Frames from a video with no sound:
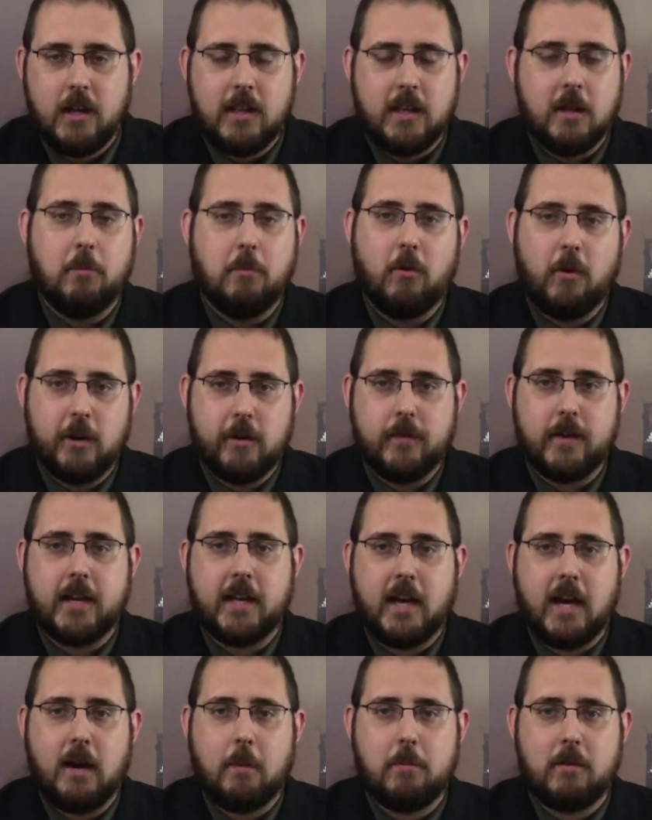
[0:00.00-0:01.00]
The point of a
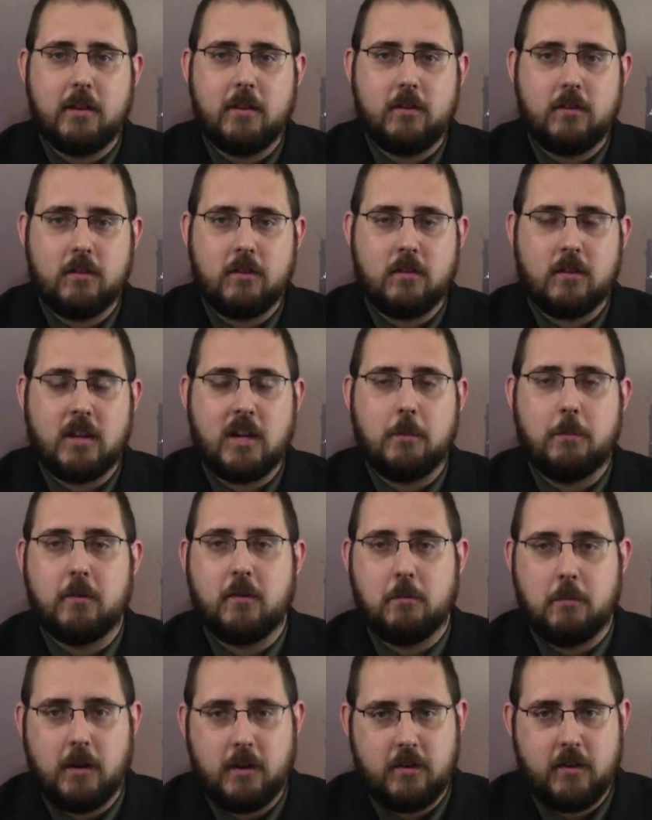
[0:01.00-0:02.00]
capitalist is to keep
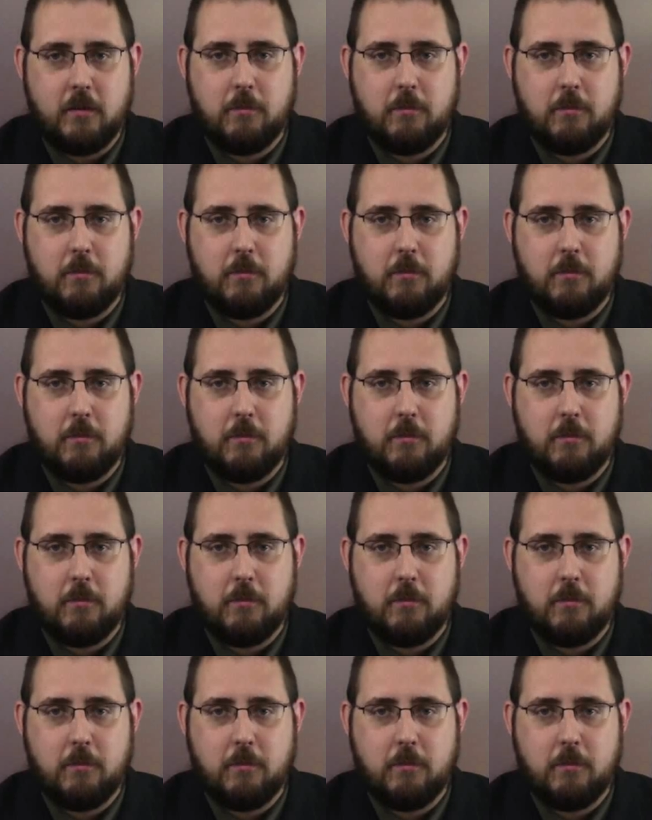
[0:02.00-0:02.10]
as much